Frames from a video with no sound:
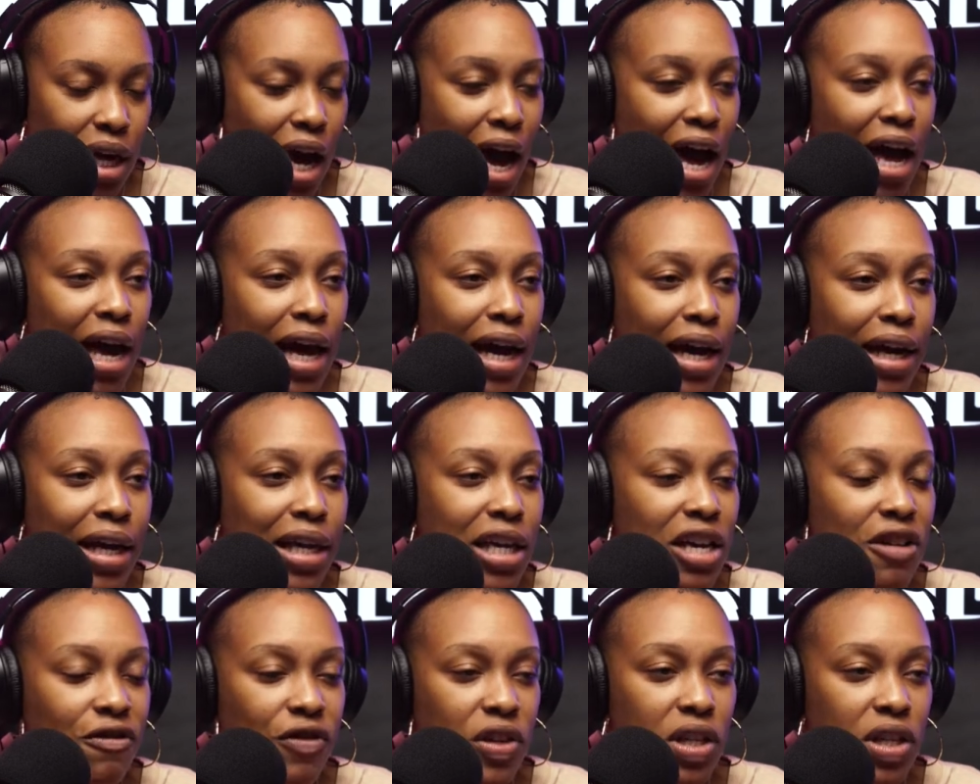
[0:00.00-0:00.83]

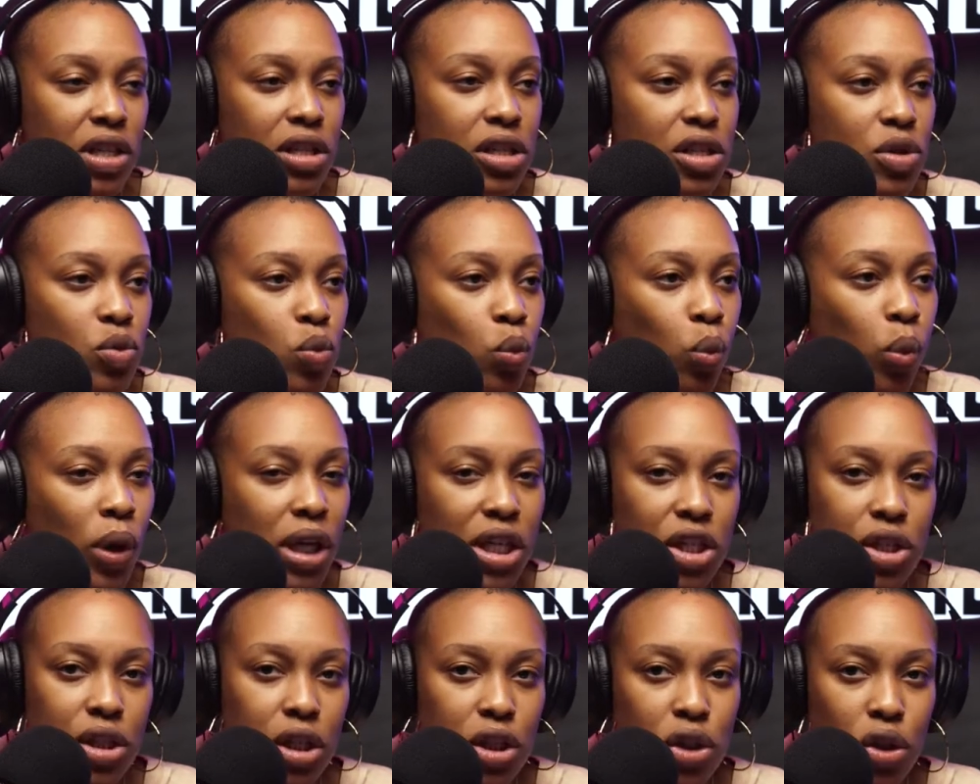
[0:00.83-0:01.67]
If it's
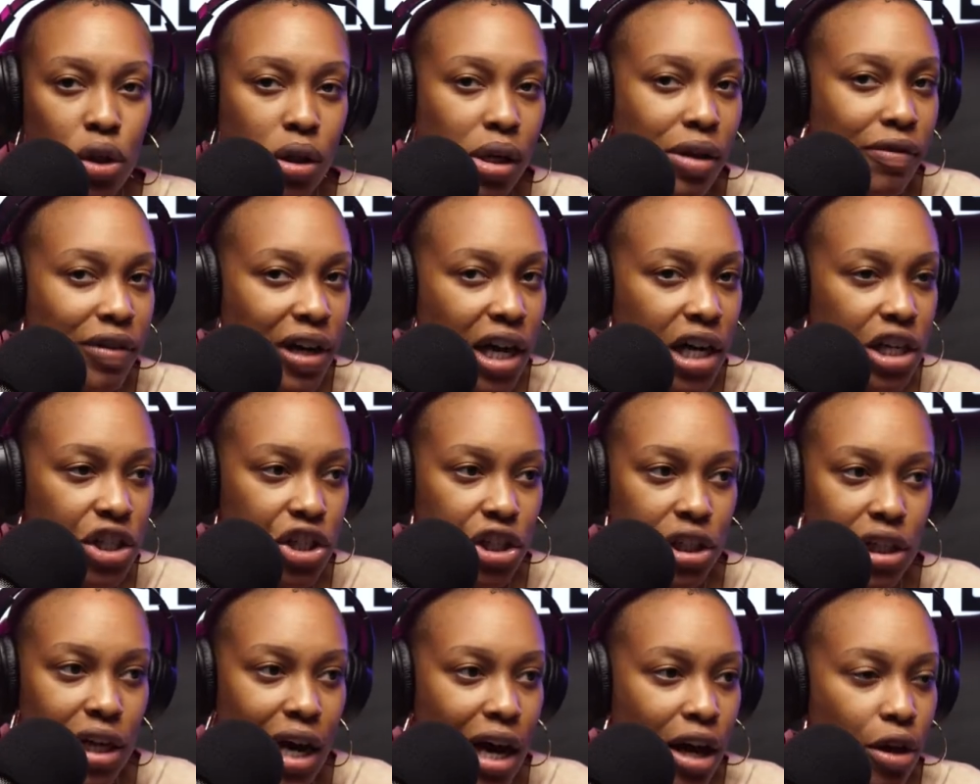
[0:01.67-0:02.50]
winter and all that kind of
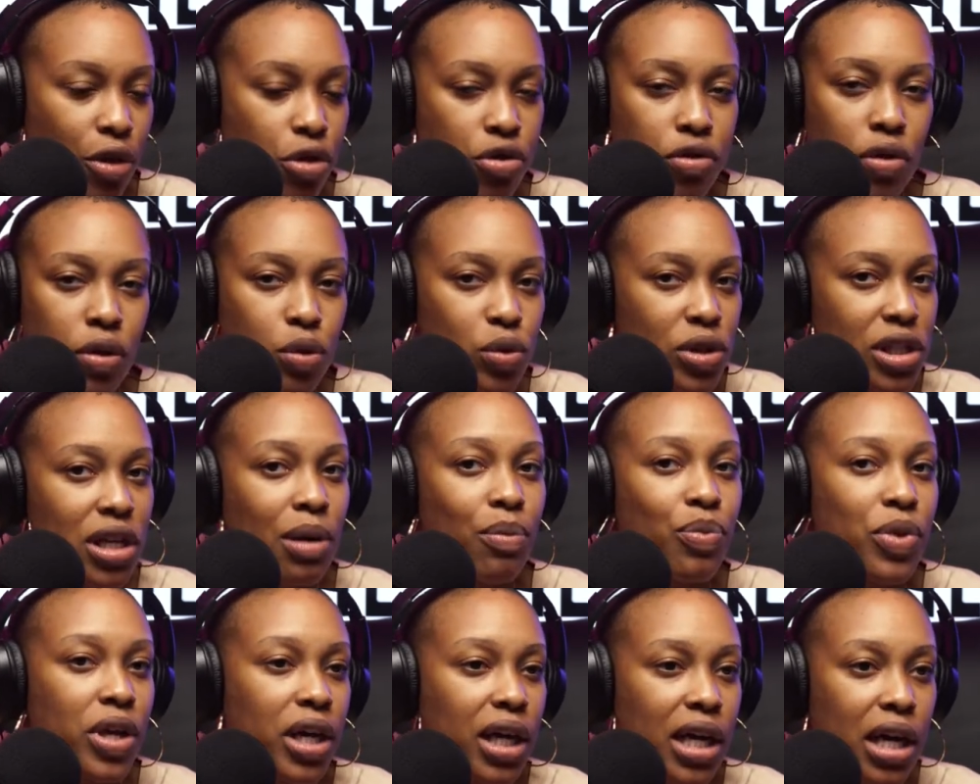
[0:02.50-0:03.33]
shit, I'll throw
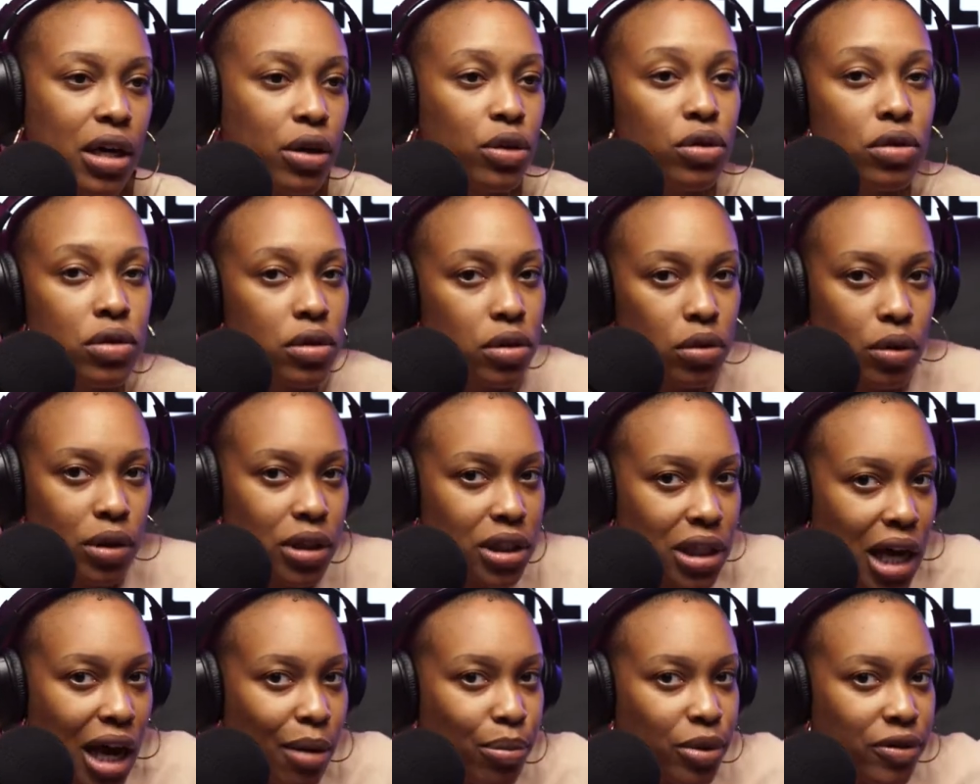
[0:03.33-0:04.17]
something else on
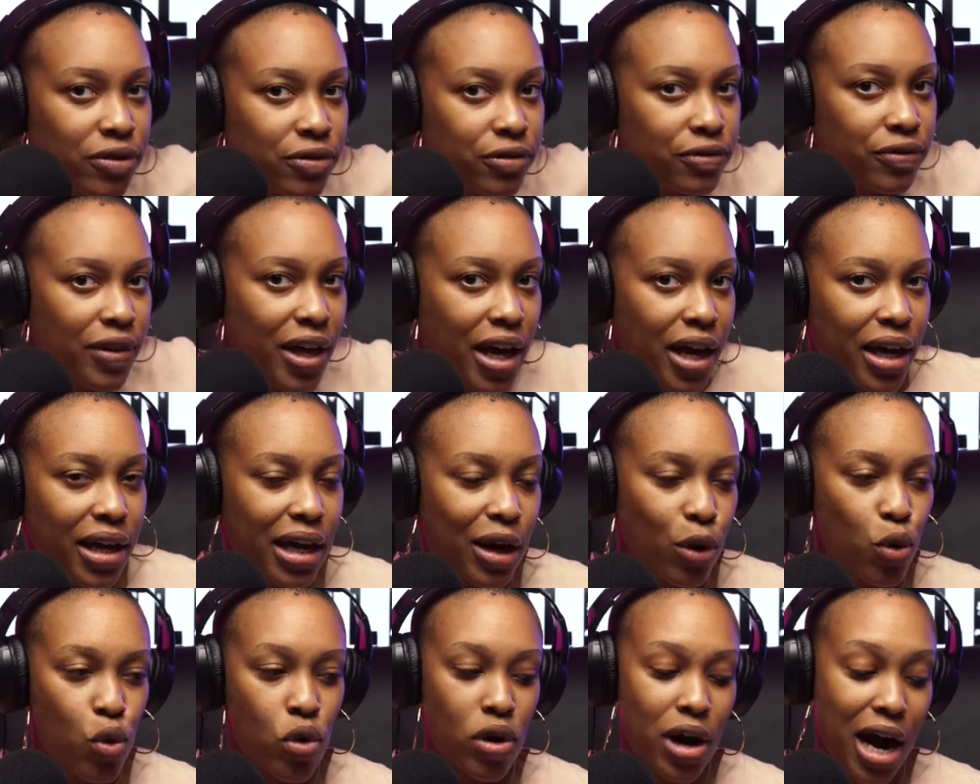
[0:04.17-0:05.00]
top of that,
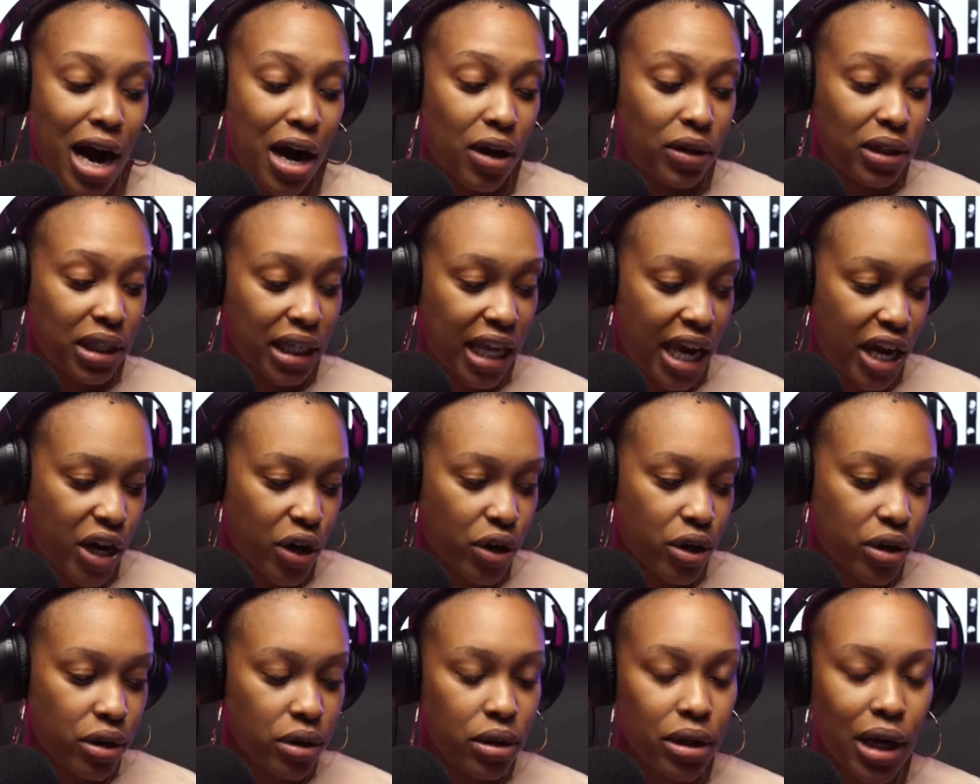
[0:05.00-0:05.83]
or I'll
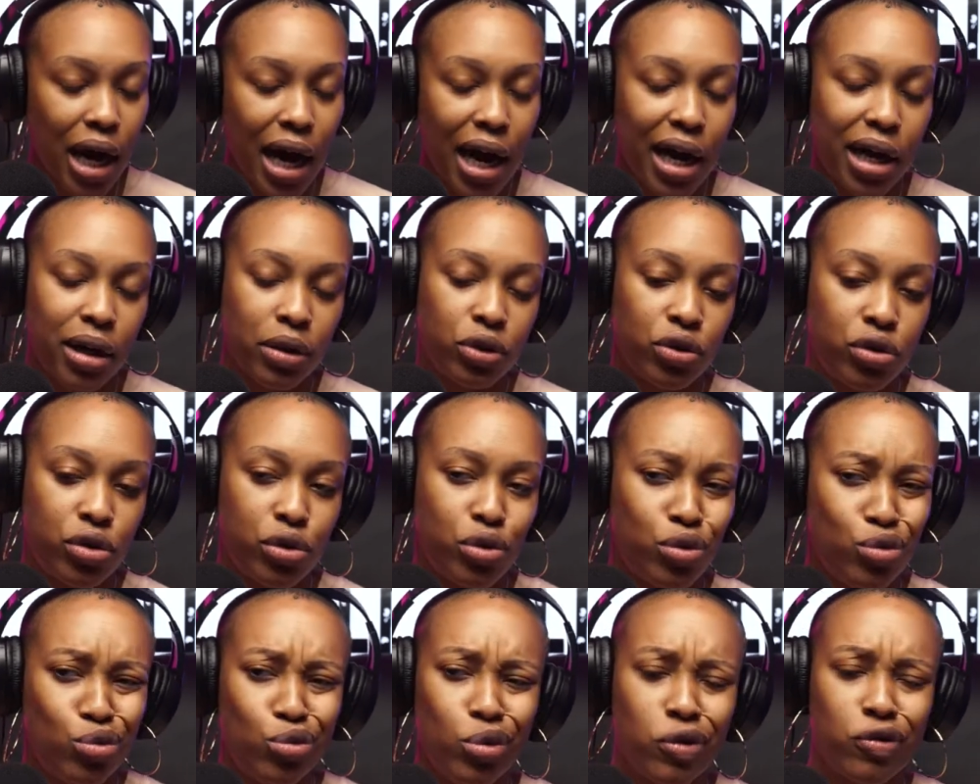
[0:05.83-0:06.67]
layer I'll
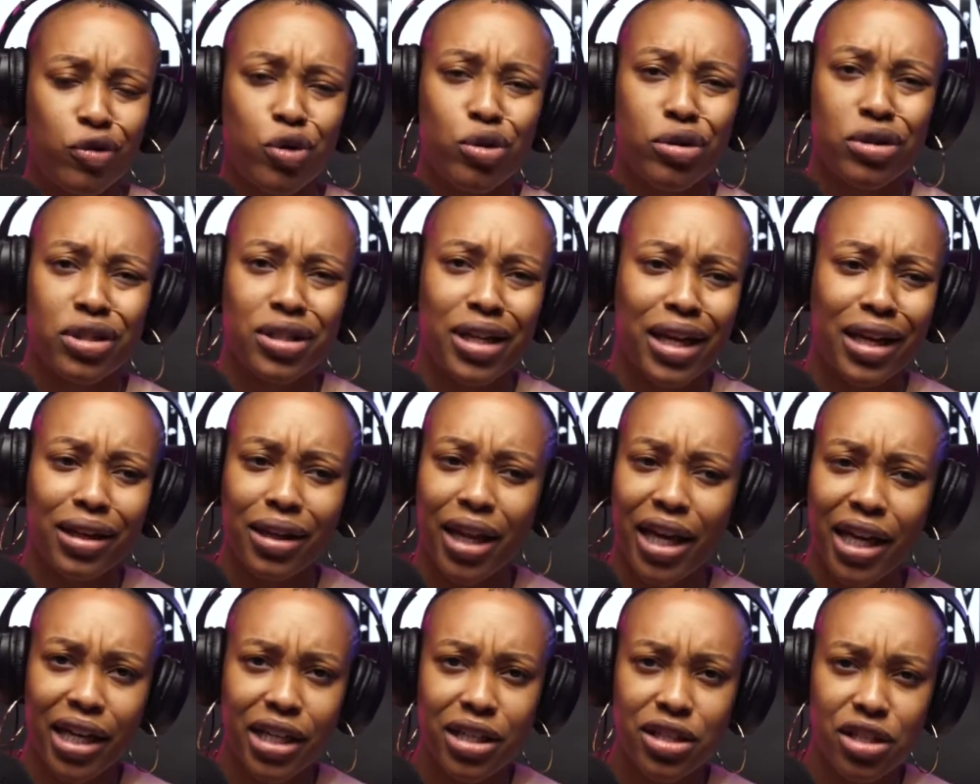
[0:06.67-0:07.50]
do, of course, like
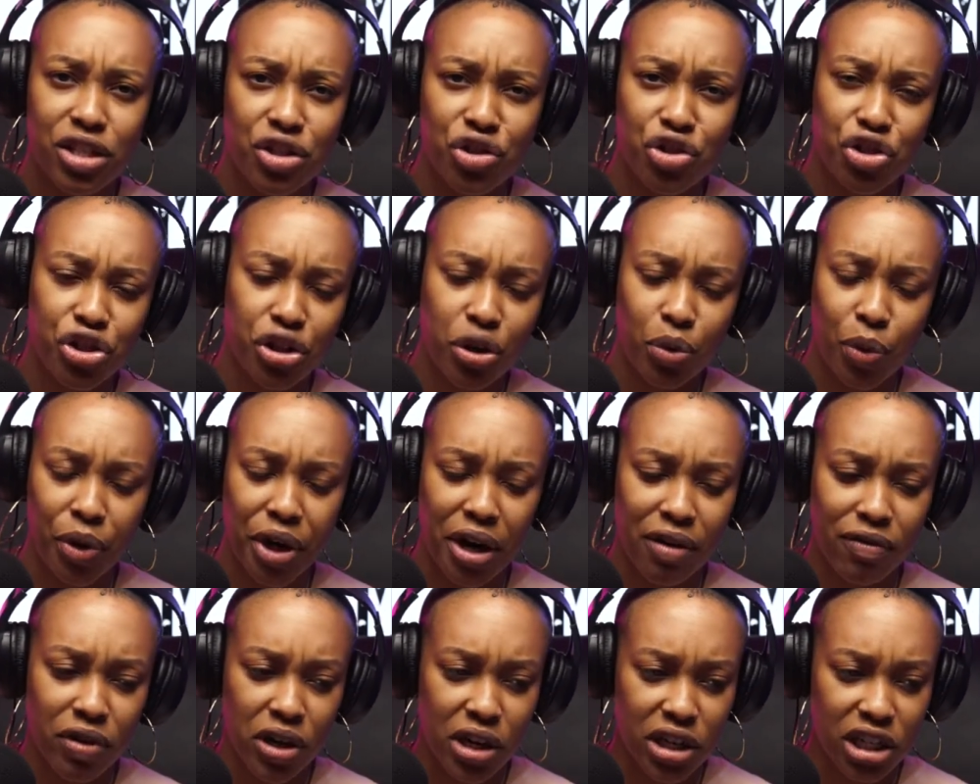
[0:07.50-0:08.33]
leggings and shit or
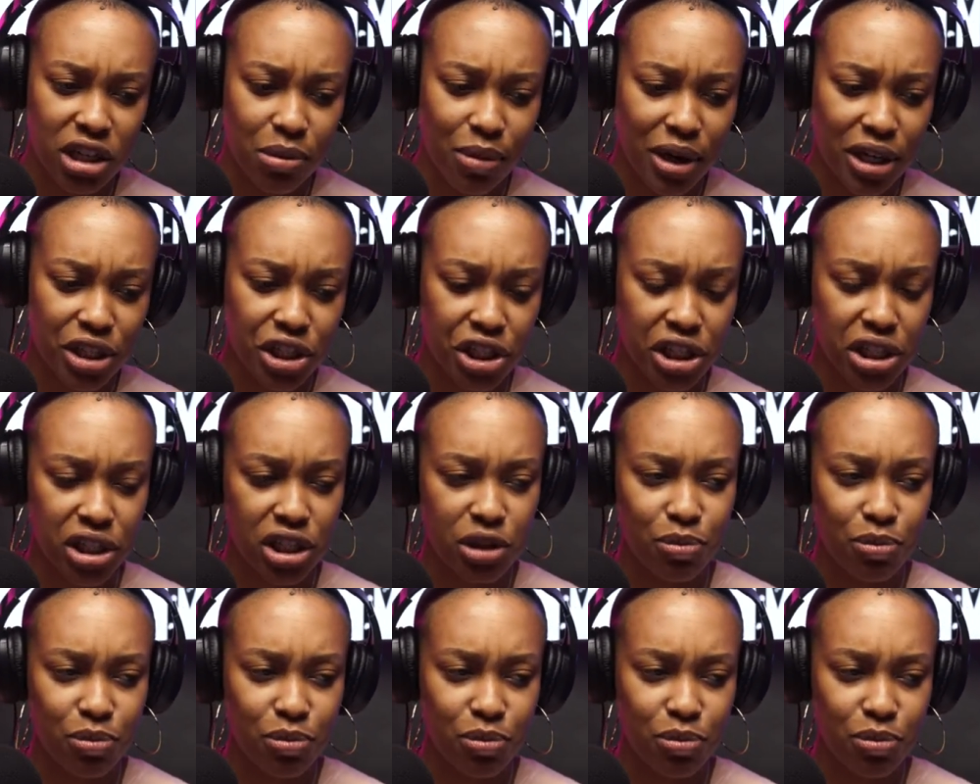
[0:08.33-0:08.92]
whatever under my jeans.